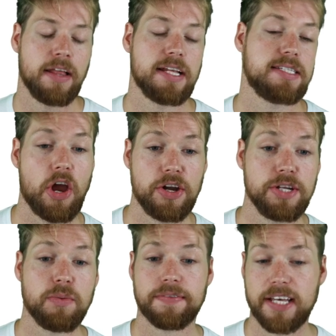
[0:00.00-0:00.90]
It's the
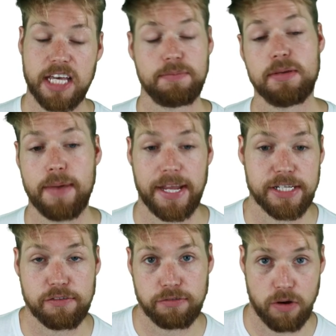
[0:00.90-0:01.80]
only one that can be
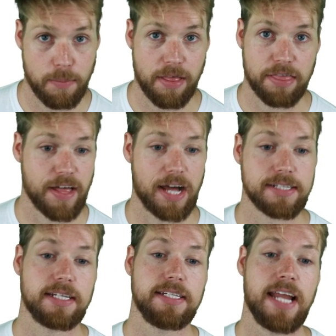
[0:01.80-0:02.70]
made from
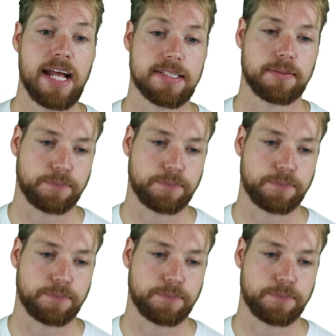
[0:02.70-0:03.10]
that net.